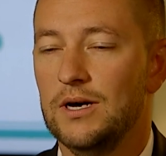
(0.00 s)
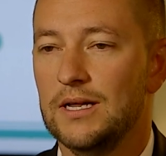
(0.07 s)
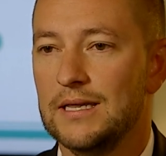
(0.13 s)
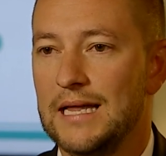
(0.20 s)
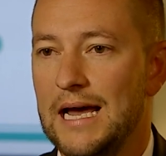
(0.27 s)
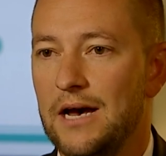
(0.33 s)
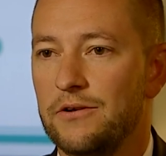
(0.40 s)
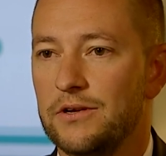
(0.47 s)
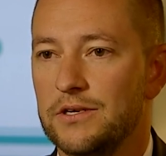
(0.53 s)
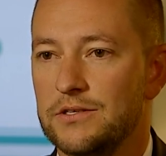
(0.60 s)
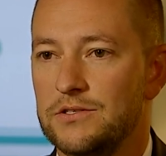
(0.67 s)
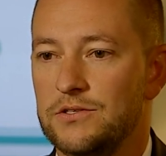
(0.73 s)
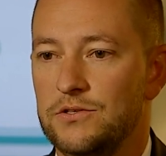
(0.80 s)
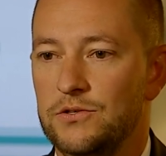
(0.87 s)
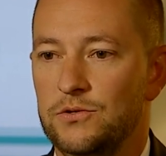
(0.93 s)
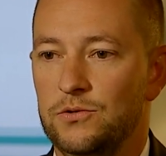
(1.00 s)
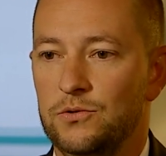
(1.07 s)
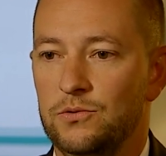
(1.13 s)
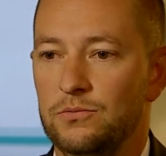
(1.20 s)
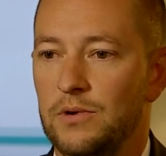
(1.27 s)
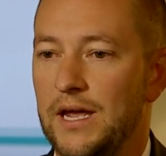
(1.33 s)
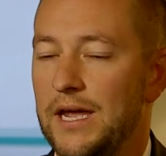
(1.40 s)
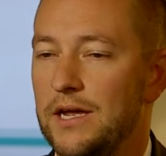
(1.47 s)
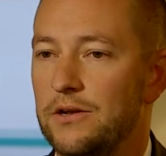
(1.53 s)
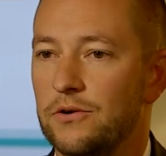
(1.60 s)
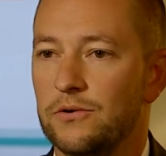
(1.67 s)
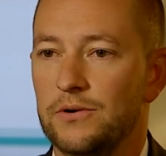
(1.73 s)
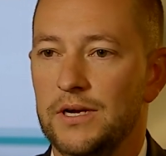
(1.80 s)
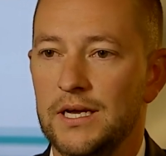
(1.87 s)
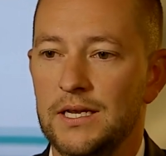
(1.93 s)
allowed us to
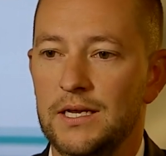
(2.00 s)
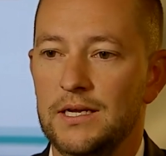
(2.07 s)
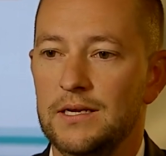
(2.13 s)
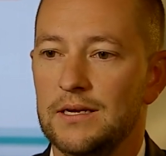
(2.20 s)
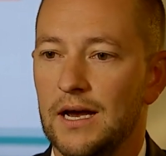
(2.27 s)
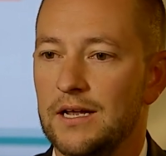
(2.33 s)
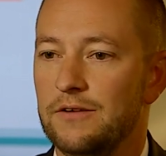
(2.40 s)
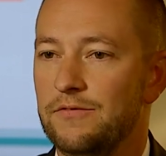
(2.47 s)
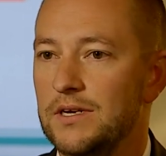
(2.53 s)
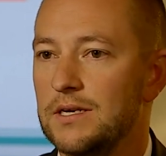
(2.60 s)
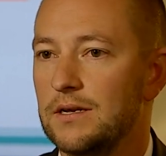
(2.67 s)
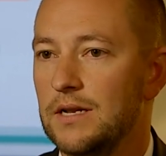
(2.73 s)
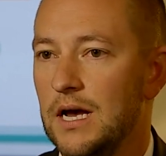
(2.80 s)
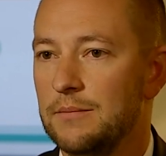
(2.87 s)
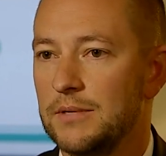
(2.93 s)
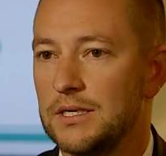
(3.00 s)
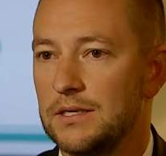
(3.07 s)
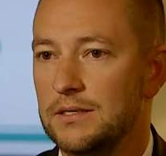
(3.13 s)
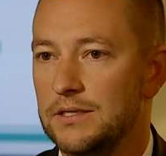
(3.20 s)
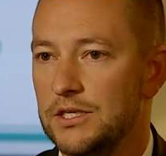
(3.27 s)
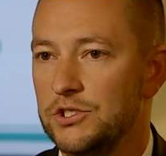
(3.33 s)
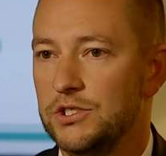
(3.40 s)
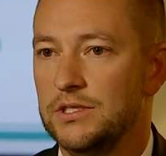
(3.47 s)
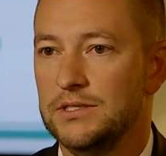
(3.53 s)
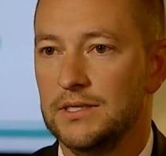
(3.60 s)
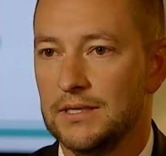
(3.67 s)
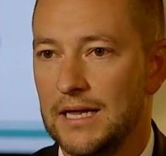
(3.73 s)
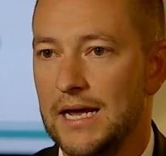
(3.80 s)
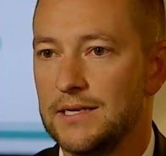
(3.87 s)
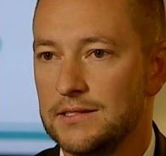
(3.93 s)
handle any kind of economic conditions
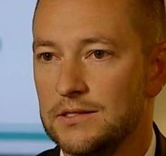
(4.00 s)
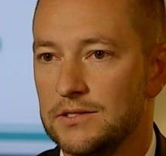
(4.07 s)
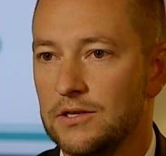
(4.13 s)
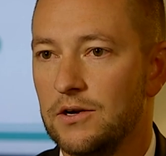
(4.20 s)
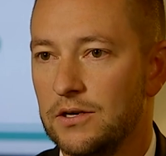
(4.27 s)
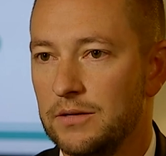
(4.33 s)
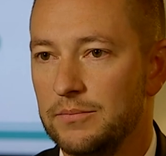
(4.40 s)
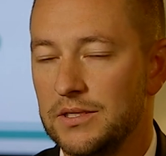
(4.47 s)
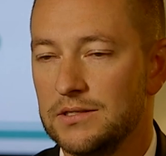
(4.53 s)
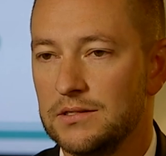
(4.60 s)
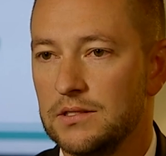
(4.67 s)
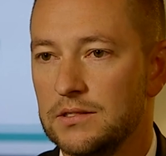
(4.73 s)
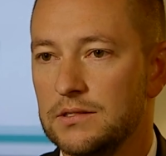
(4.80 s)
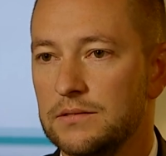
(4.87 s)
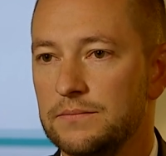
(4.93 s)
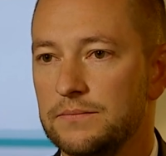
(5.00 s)
and last this long in business.